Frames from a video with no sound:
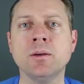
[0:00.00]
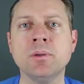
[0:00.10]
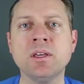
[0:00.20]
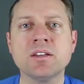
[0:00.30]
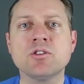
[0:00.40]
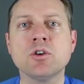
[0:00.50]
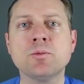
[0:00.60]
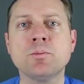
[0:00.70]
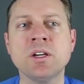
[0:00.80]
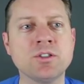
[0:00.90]
because
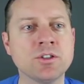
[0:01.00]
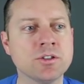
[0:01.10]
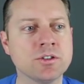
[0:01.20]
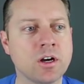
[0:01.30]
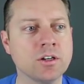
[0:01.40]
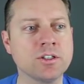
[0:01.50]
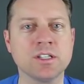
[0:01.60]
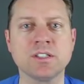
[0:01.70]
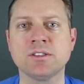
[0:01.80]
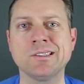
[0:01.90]
those pictures are
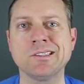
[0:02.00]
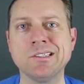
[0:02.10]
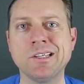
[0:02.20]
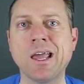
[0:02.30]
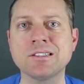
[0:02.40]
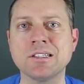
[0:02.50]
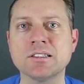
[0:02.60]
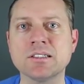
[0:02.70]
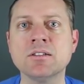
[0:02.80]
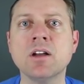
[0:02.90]
just
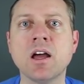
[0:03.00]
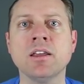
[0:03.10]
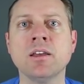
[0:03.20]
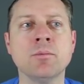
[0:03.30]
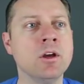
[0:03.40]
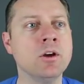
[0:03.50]
guesses. They're not Him.